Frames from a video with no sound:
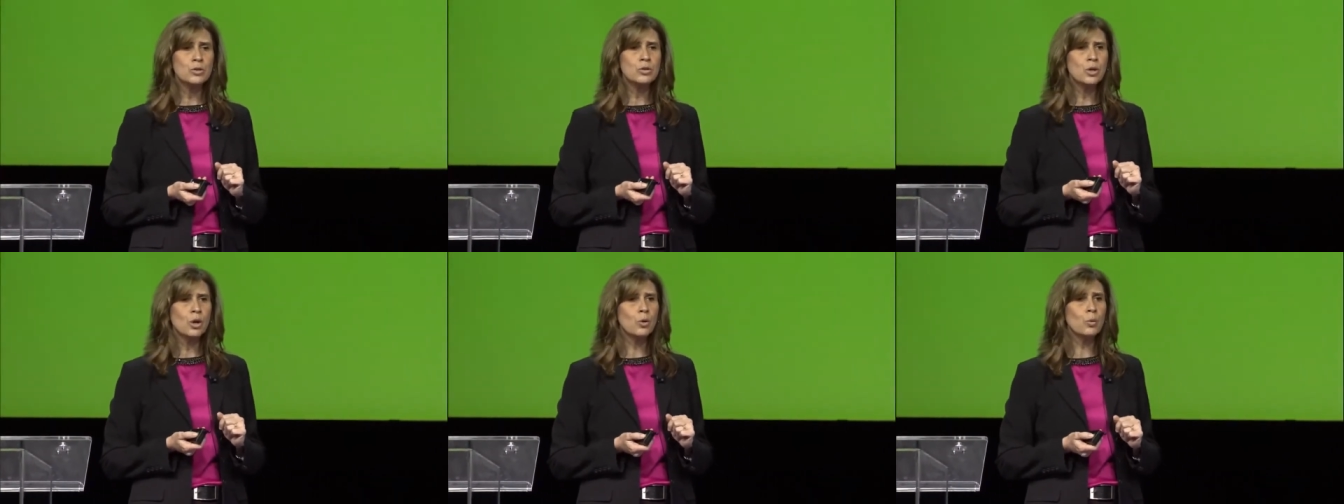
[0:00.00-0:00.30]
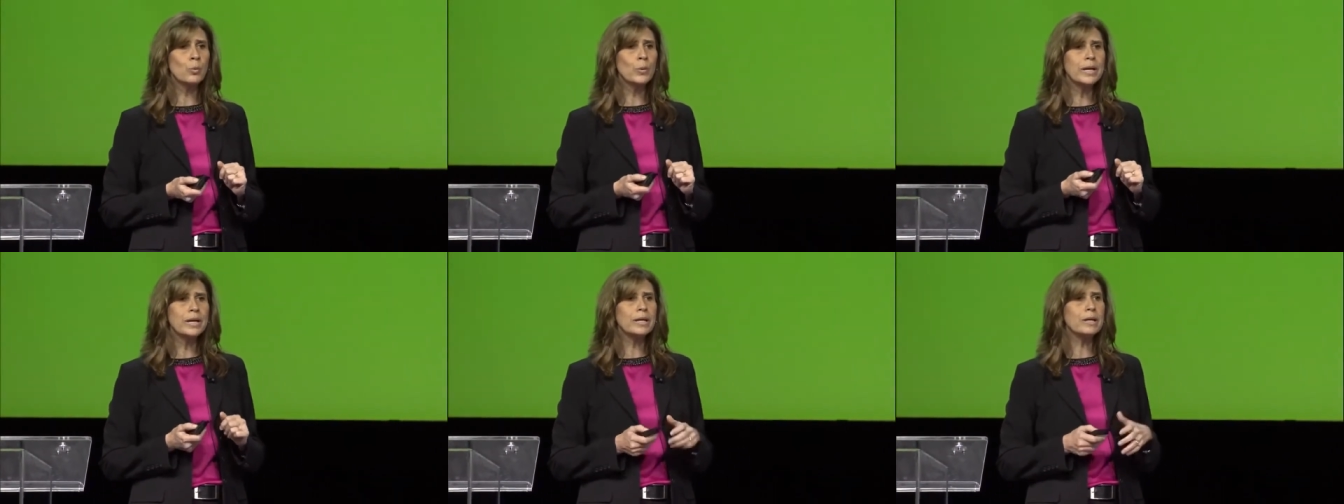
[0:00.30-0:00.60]
So
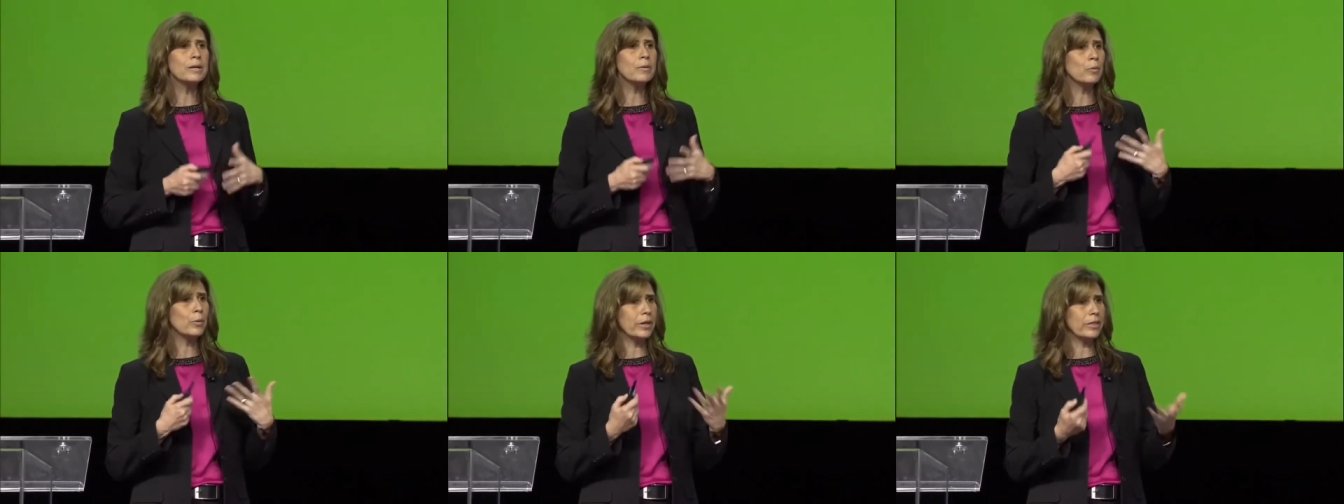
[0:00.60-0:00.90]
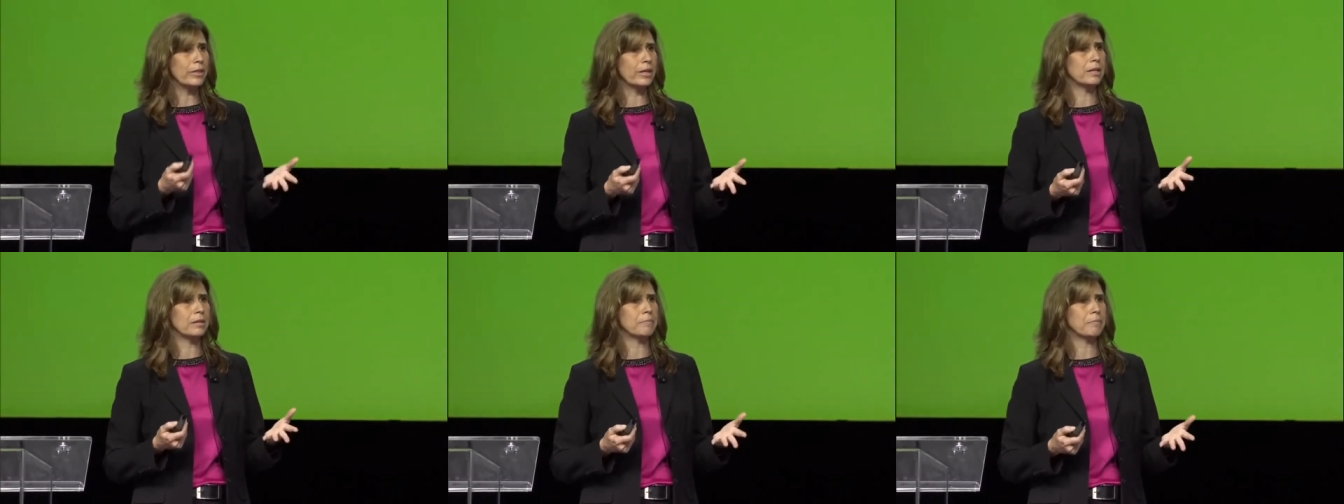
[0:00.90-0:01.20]
we,
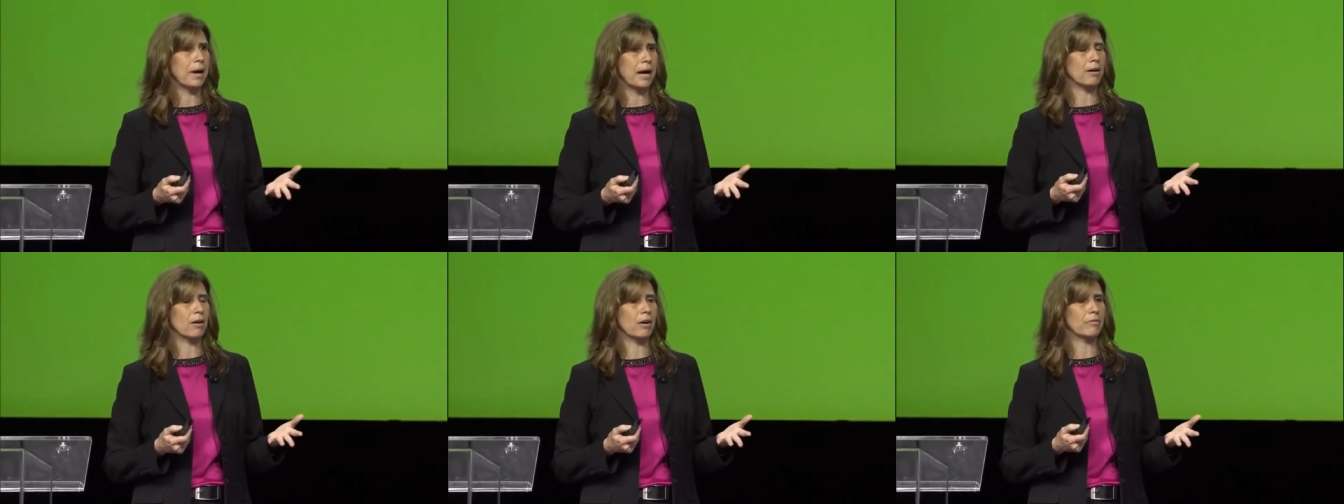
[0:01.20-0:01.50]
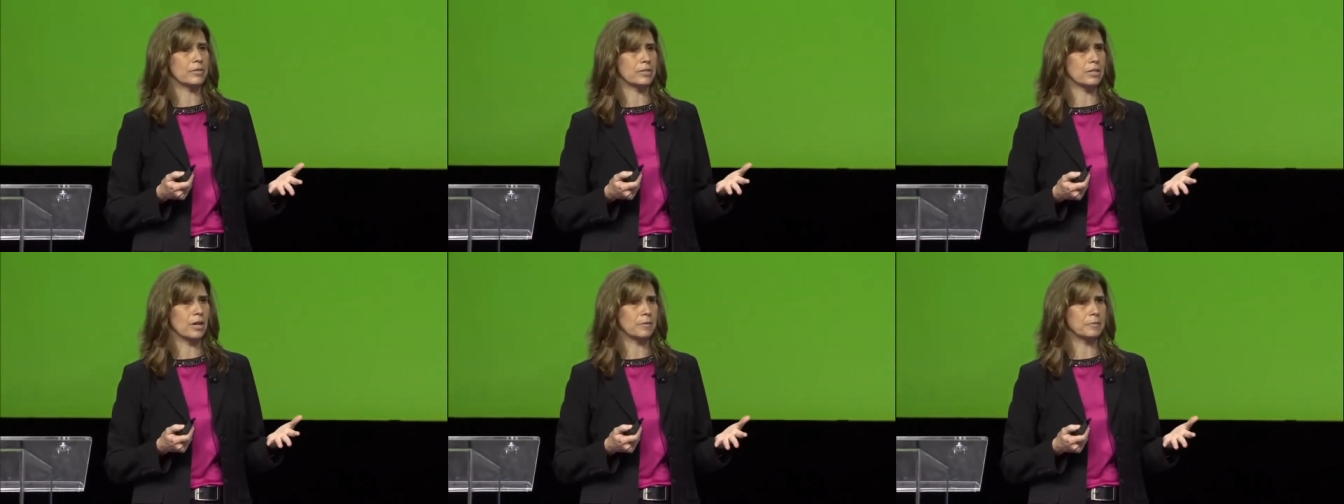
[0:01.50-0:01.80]
within back
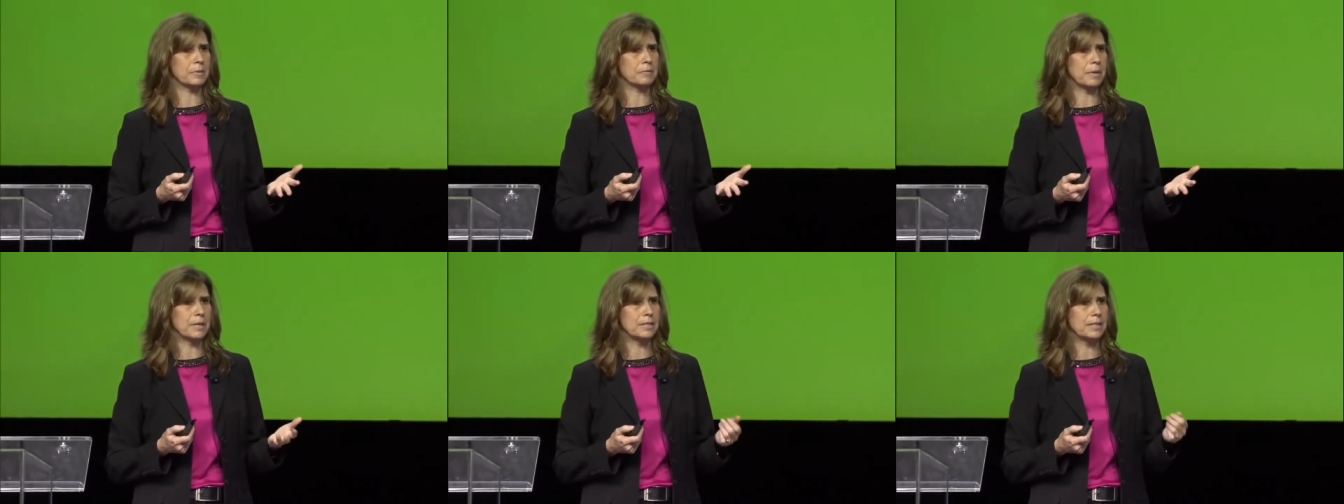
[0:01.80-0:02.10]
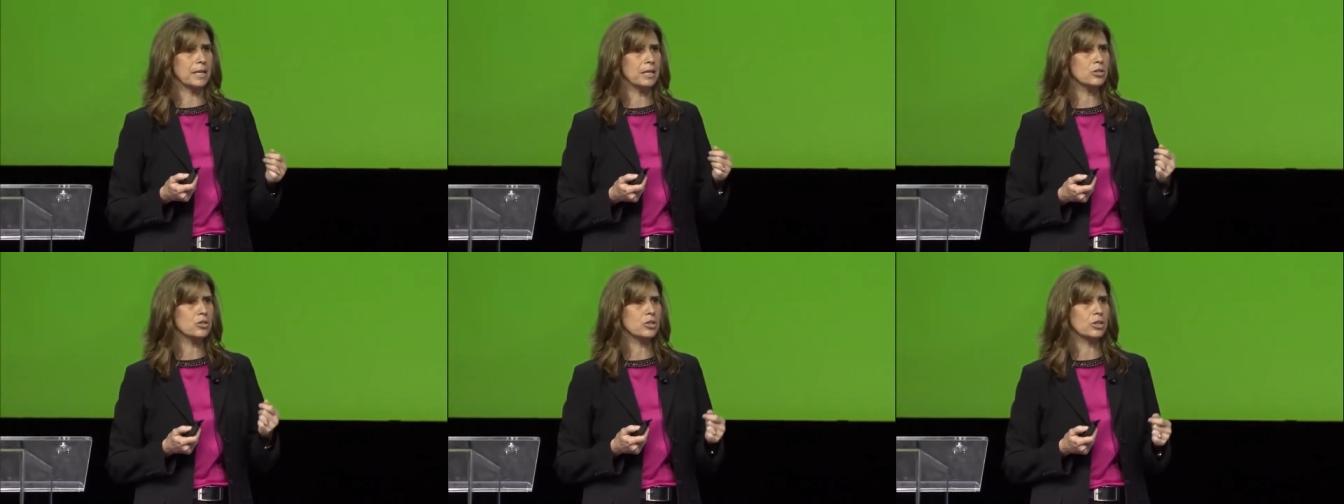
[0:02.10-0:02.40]
office
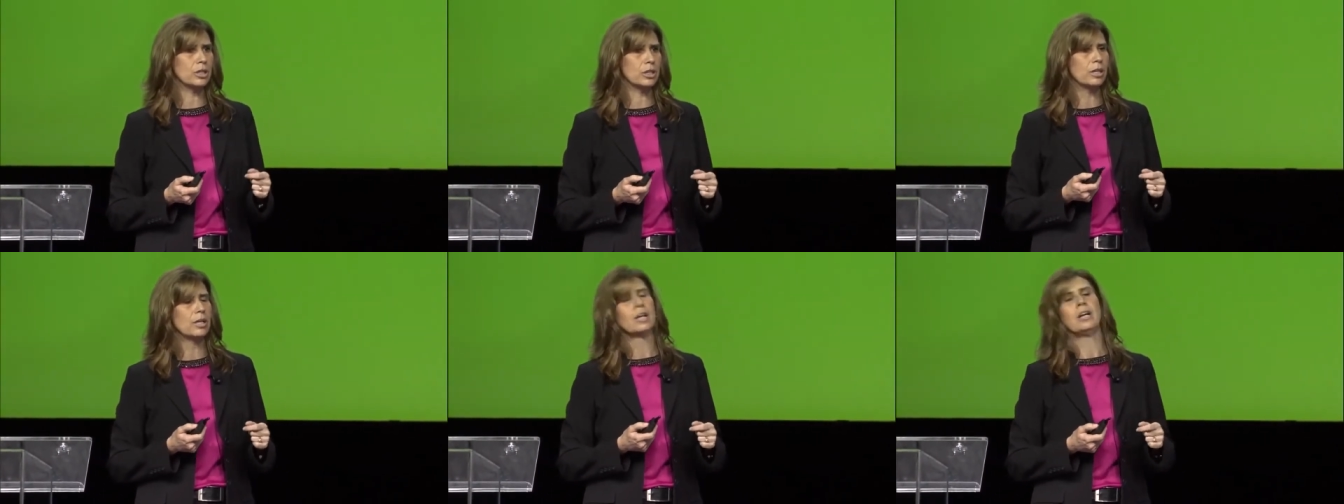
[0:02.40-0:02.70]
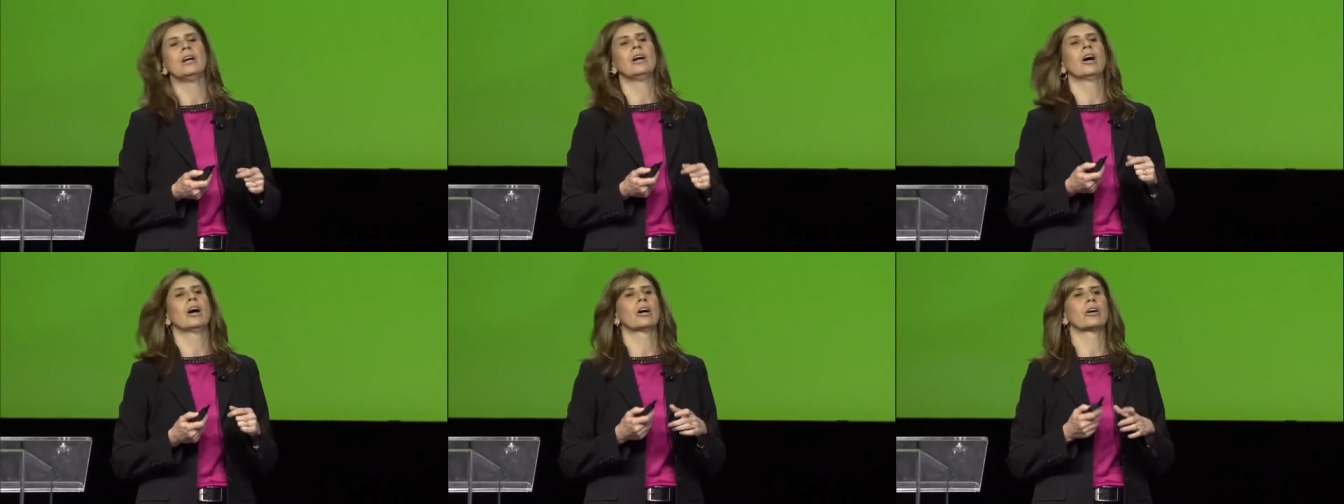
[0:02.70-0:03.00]
optimization,
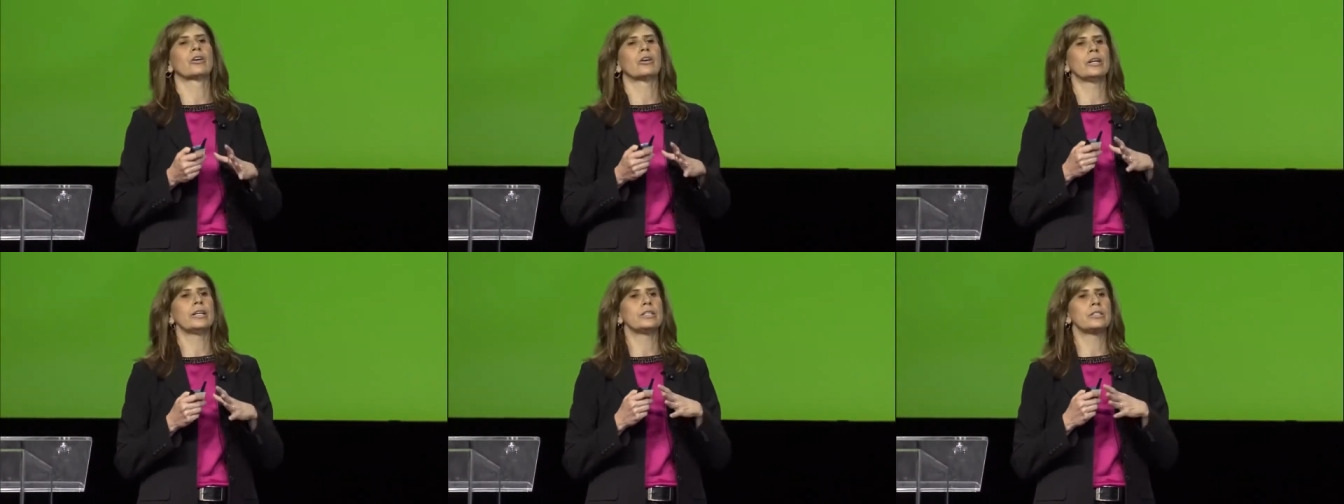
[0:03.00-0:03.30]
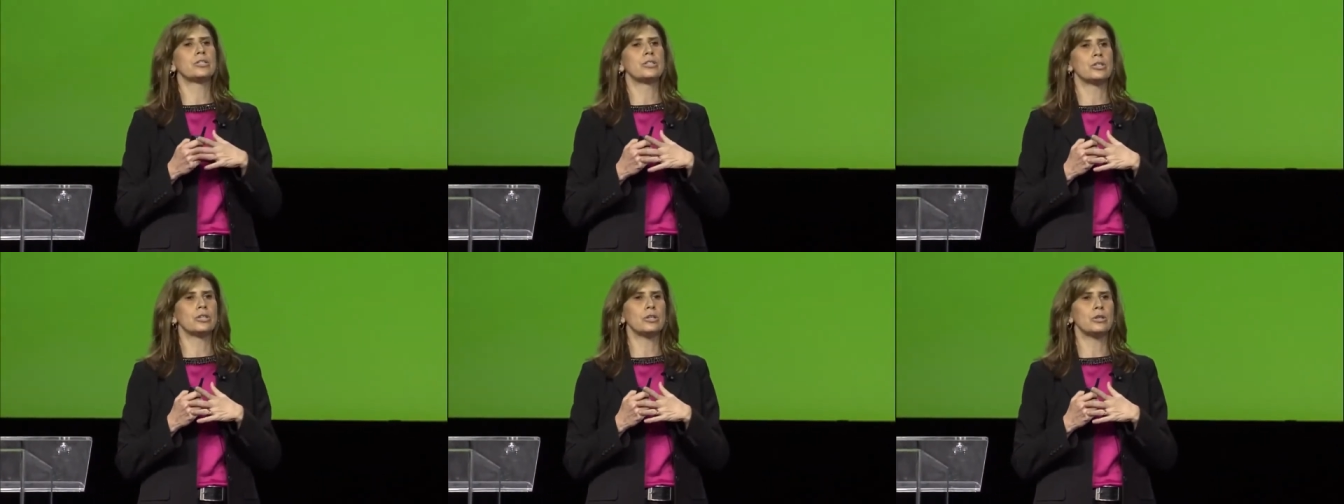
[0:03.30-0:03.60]
are
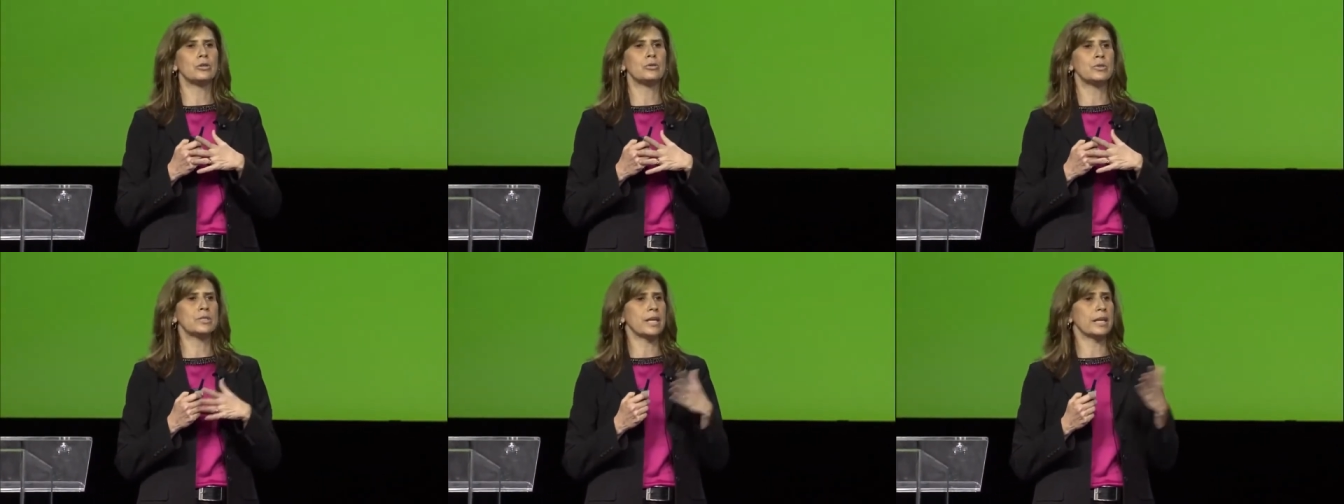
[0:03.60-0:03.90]
going to